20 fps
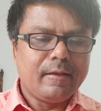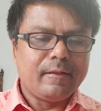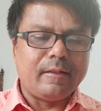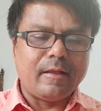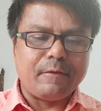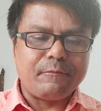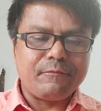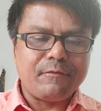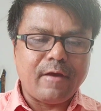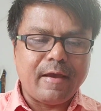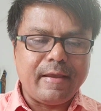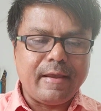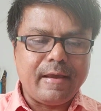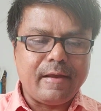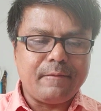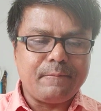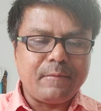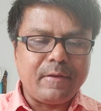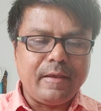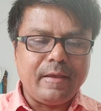The
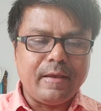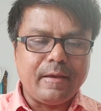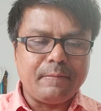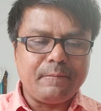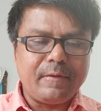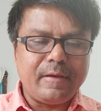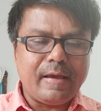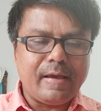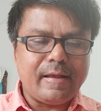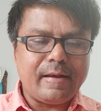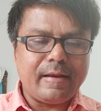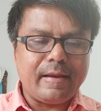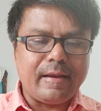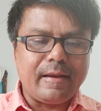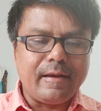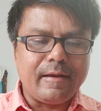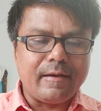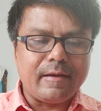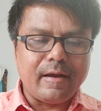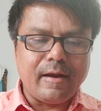fire behavior
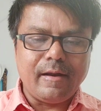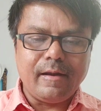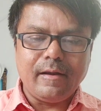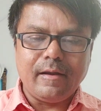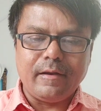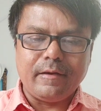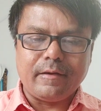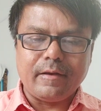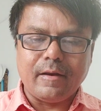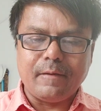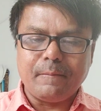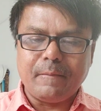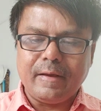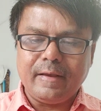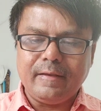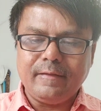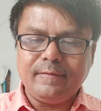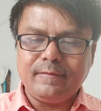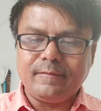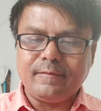in turn
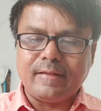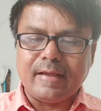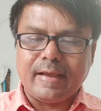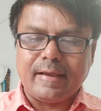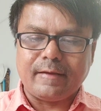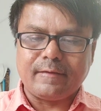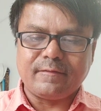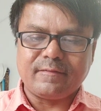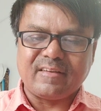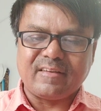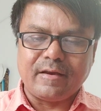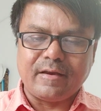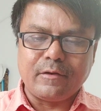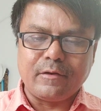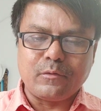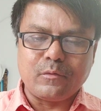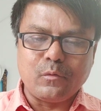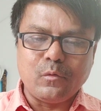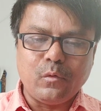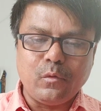determines the
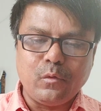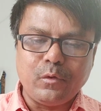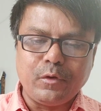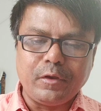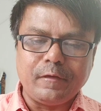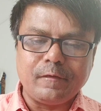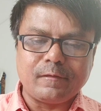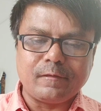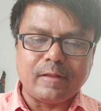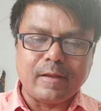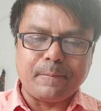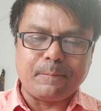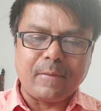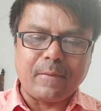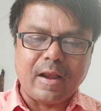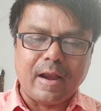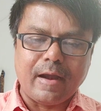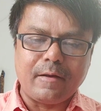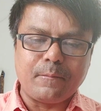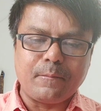extent to which the
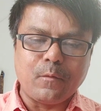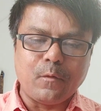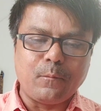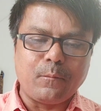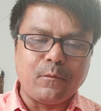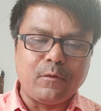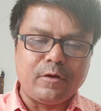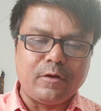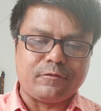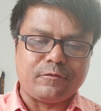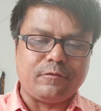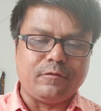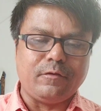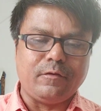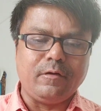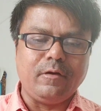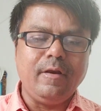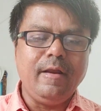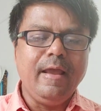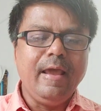plant
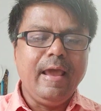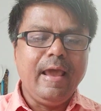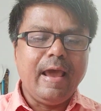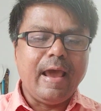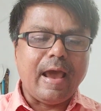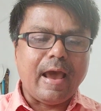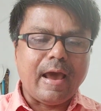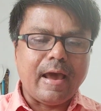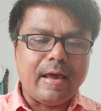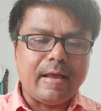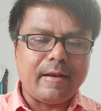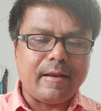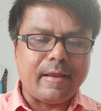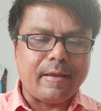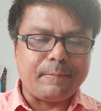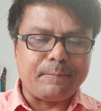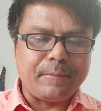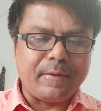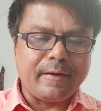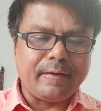population are
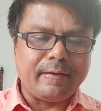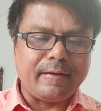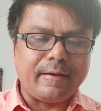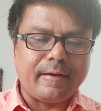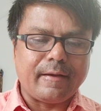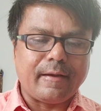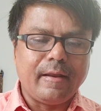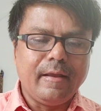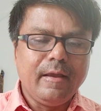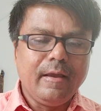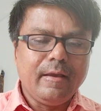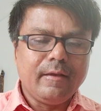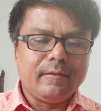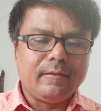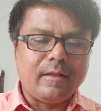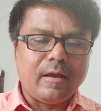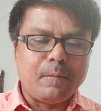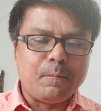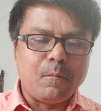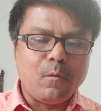affected.
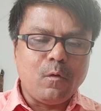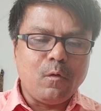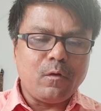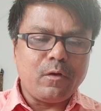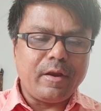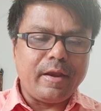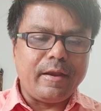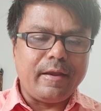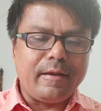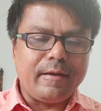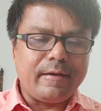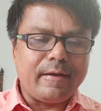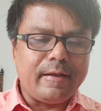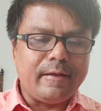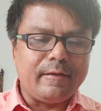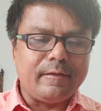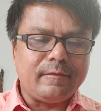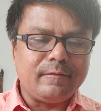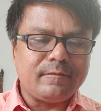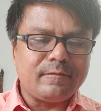The more
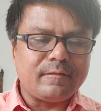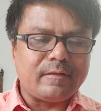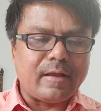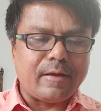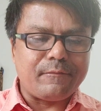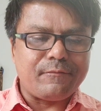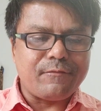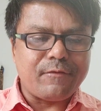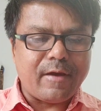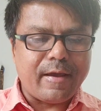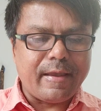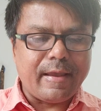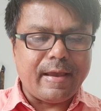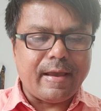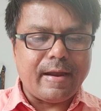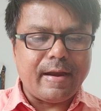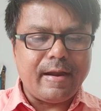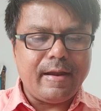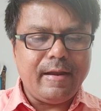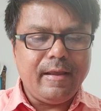intense the
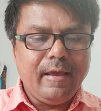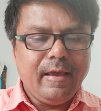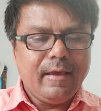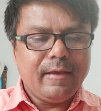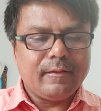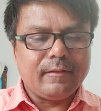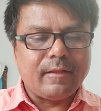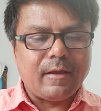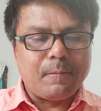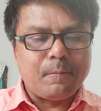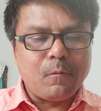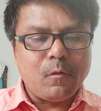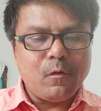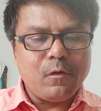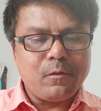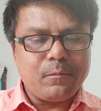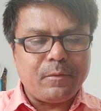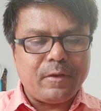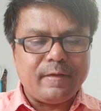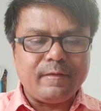fire, the
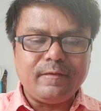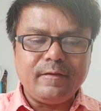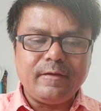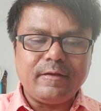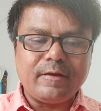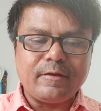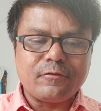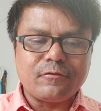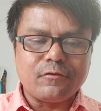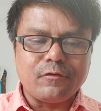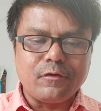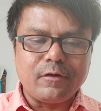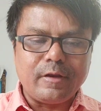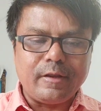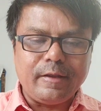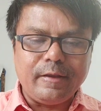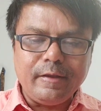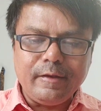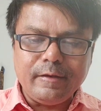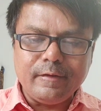more vegetation
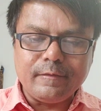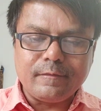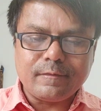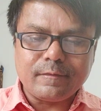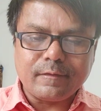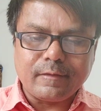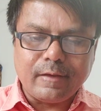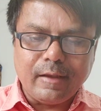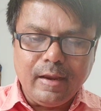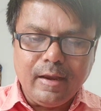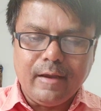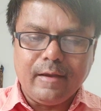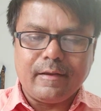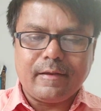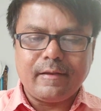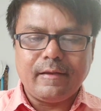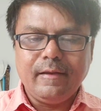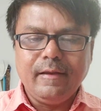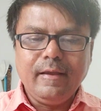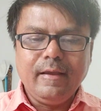is
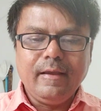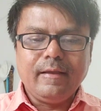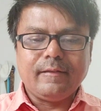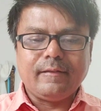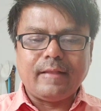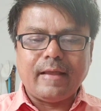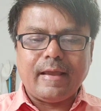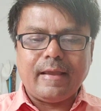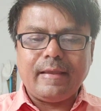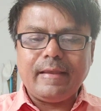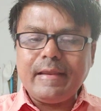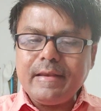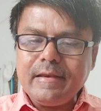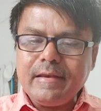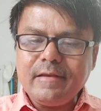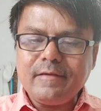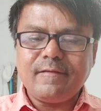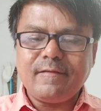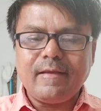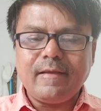killed. The
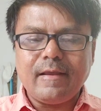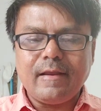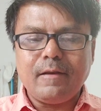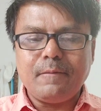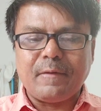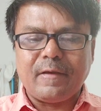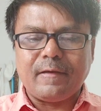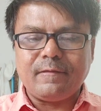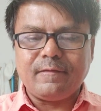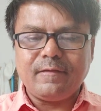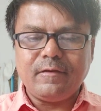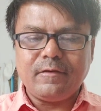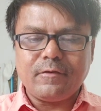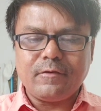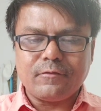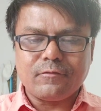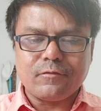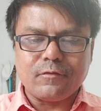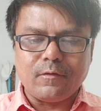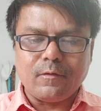initial
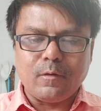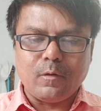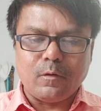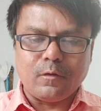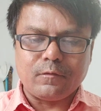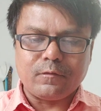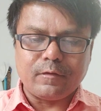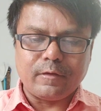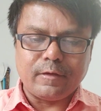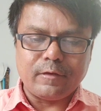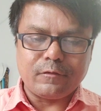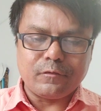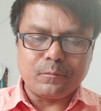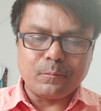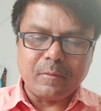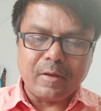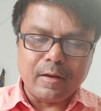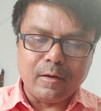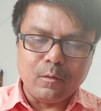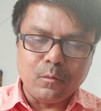vegetation losses
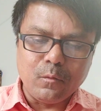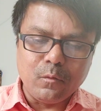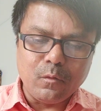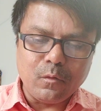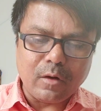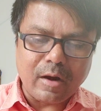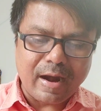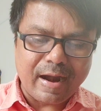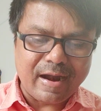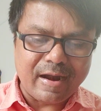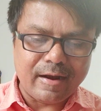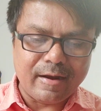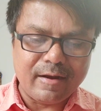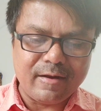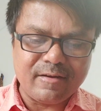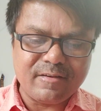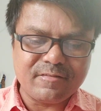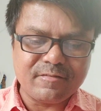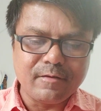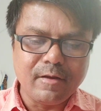may look
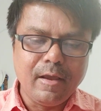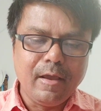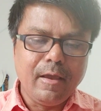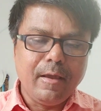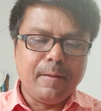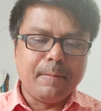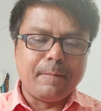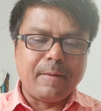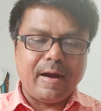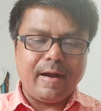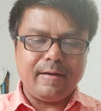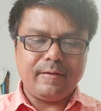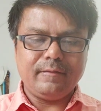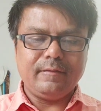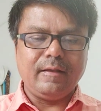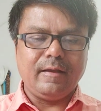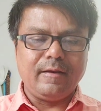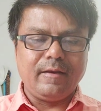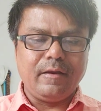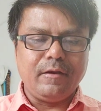harsh, but
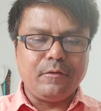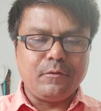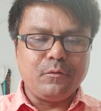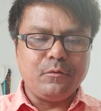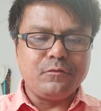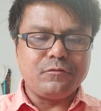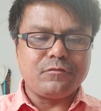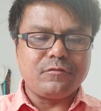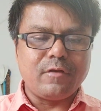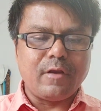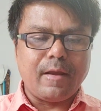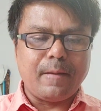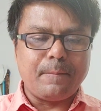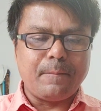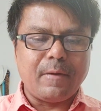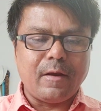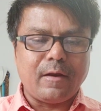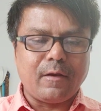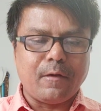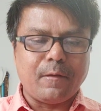the reduced
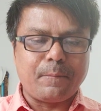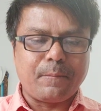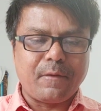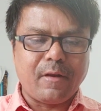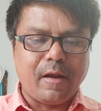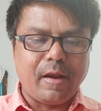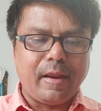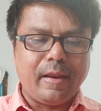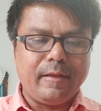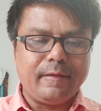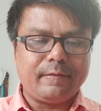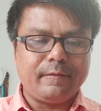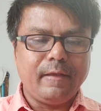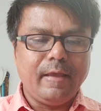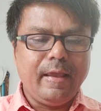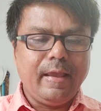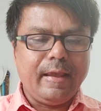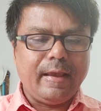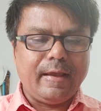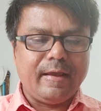number of trees
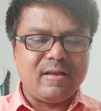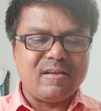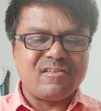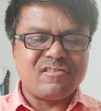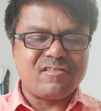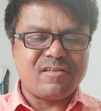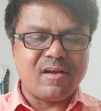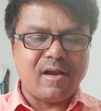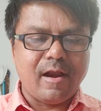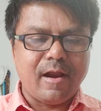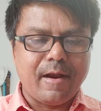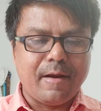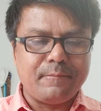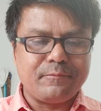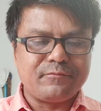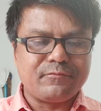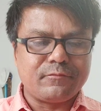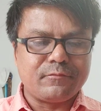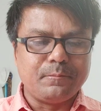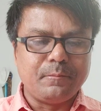and
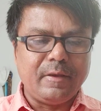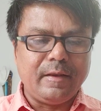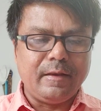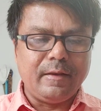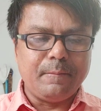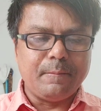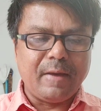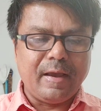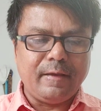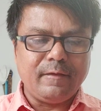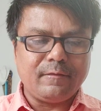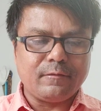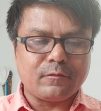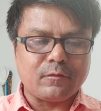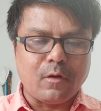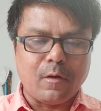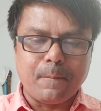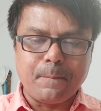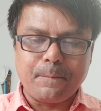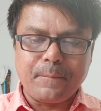shrubs minimize
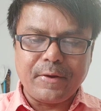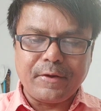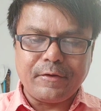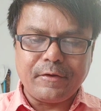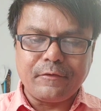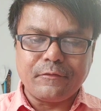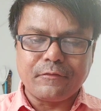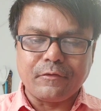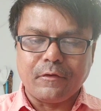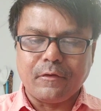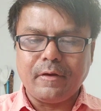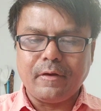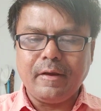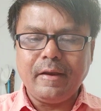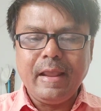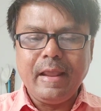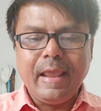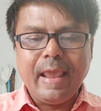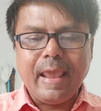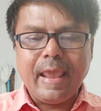
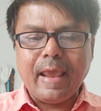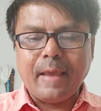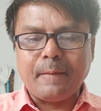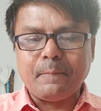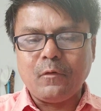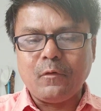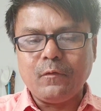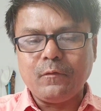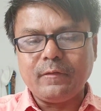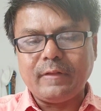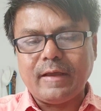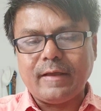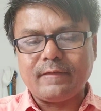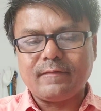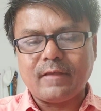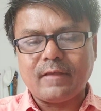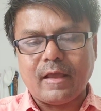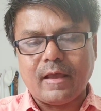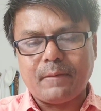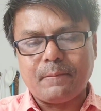competition among the
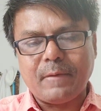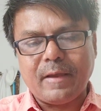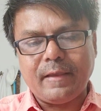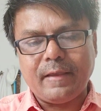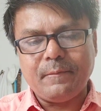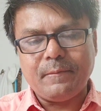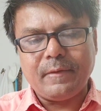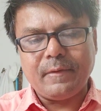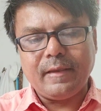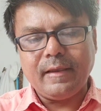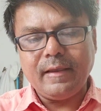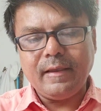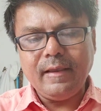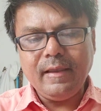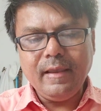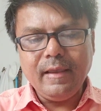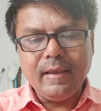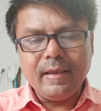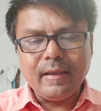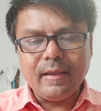
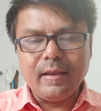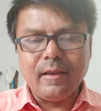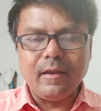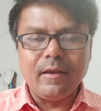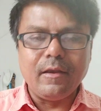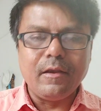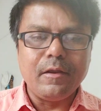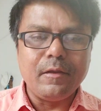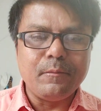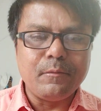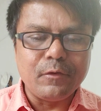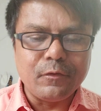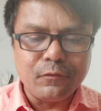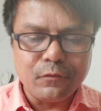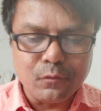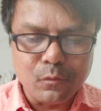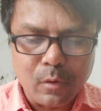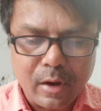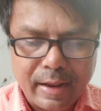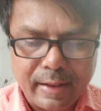surviving
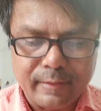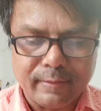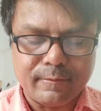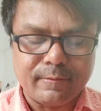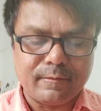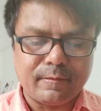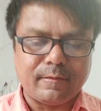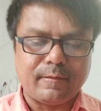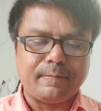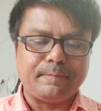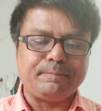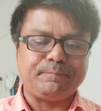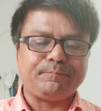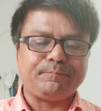individuals.